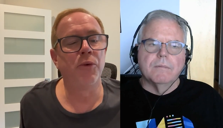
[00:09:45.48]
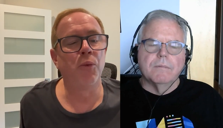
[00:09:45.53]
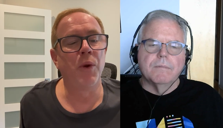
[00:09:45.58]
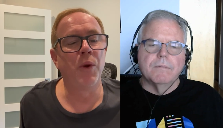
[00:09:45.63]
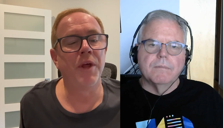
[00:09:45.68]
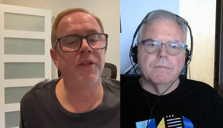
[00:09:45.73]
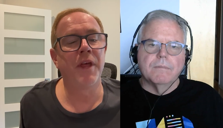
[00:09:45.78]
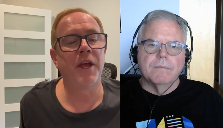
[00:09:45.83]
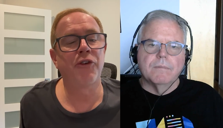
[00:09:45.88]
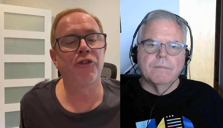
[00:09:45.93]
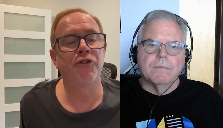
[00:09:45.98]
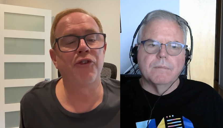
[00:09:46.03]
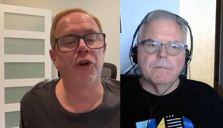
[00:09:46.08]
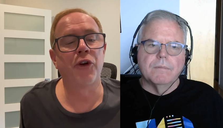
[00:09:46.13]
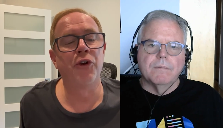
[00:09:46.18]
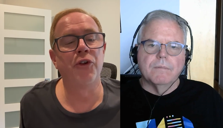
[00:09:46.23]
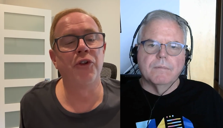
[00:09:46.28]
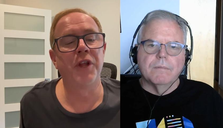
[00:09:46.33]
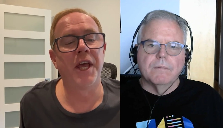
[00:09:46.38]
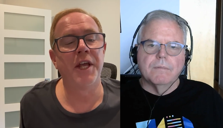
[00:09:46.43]
Speaker 1: with
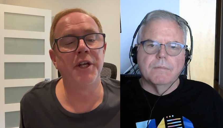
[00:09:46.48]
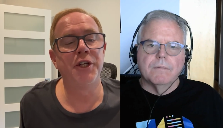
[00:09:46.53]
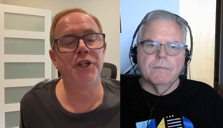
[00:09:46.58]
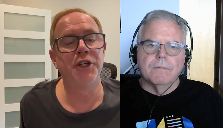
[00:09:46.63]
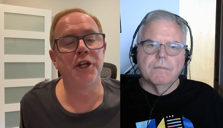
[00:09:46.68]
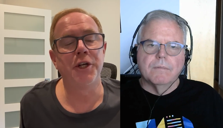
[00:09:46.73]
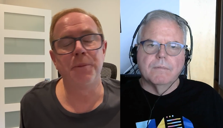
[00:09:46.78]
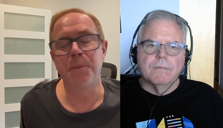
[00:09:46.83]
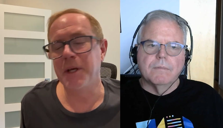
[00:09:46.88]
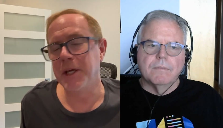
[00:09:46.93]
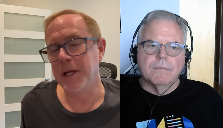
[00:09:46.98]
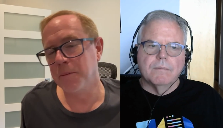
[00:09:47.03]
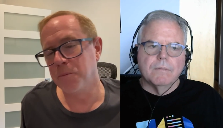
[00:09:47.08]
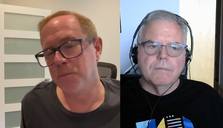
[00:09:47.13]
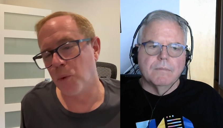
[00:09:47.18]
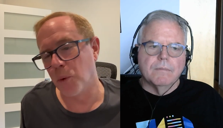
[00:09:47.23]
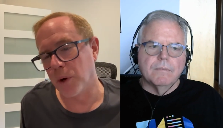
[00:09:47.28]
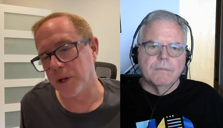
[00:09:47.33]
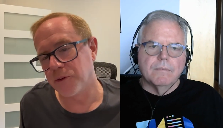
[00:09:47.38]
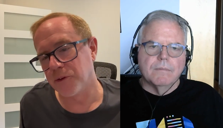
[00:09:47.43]
external HTTP
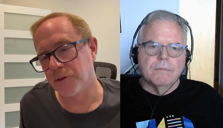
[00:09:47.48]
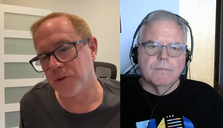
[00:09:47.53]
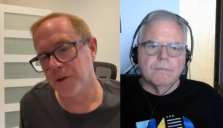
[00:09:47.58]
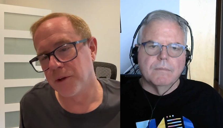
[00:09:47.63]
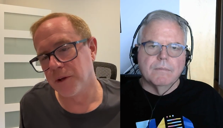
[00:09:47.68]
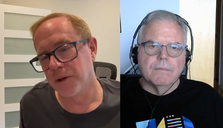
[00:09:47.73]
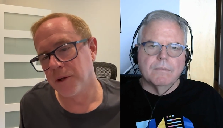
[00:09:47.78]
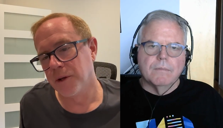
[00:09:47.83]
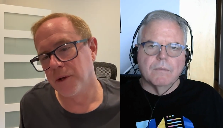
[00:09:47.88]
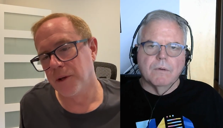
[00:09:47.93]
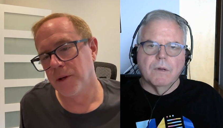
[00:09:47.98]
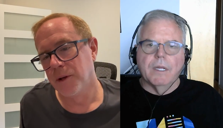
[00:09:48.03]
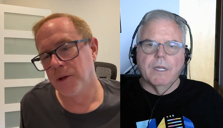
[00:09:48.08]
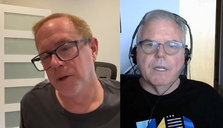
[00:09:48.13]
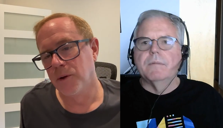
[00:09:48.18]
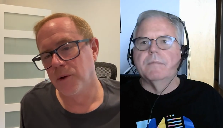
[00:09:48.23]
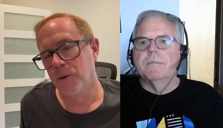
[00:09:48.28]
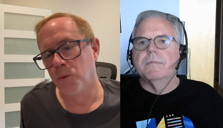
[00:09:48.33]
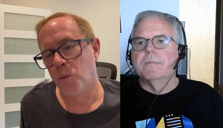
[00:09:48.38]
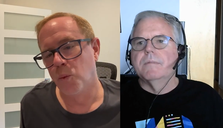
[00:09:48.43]
endpoints.
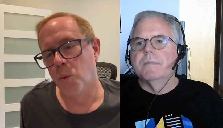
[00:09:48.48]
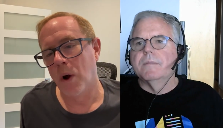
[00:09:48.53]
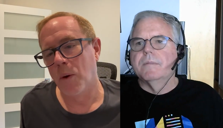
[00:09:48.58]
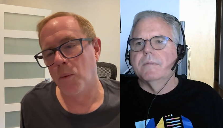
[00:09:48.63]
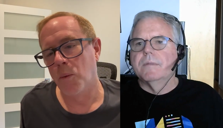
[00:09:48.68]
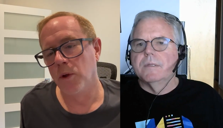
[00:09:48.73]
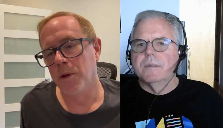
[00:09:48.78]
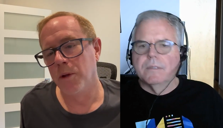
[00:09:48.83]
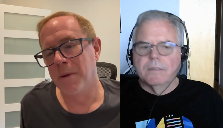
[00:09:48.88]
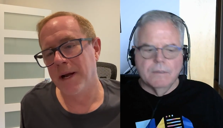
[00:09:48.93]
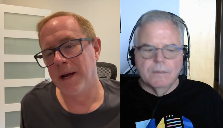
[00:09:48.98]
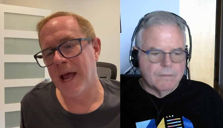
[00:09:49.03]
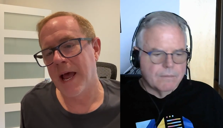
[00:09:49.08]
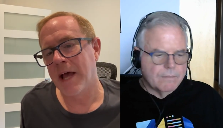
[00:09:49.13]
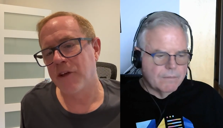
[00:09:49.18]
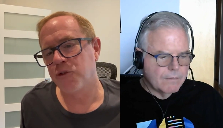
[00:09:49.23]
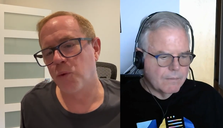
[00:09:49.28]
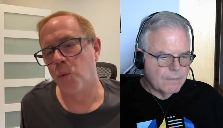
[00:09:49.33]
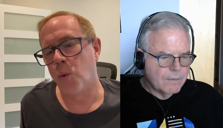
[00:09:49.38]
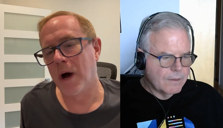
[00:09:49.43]
Right. What, you might
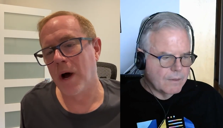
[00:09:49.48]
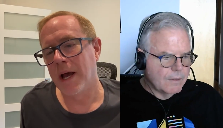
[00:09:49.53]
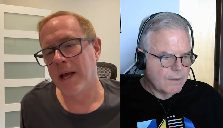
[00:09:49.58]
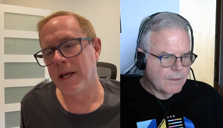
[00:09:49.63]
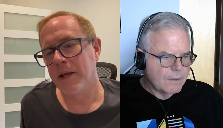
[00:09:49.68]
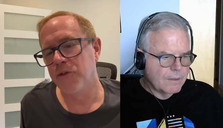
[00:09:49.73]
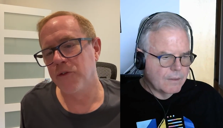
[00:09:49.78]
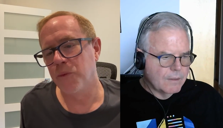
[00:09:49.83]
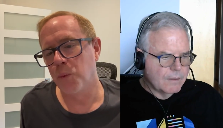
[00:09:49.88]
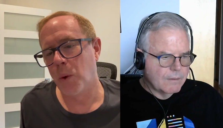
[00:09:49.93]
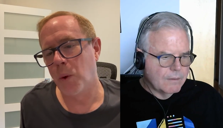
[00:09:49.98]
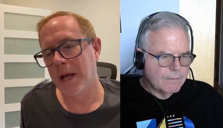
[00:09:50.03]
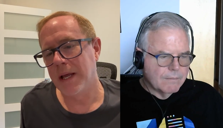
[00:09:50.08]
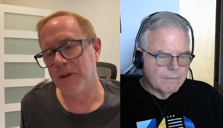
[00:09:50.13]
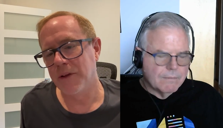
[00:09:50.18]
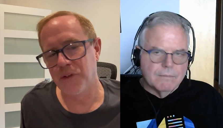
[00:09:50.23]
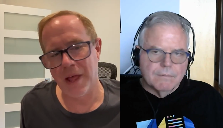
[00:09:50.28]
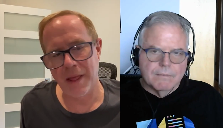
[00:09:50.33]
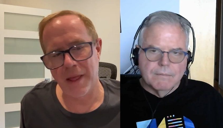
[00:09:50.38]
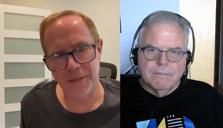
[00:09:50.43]
ask why is why
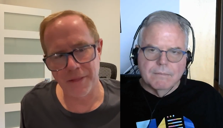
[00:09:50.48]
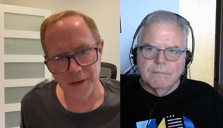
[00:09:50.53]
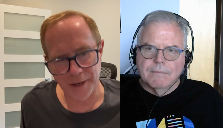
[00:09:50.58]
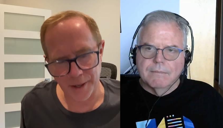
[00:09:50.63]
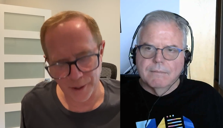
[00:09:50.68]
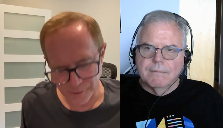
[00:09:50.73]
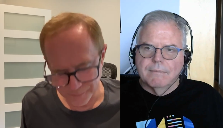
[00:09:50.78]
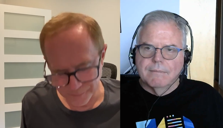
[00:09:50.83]
is that there?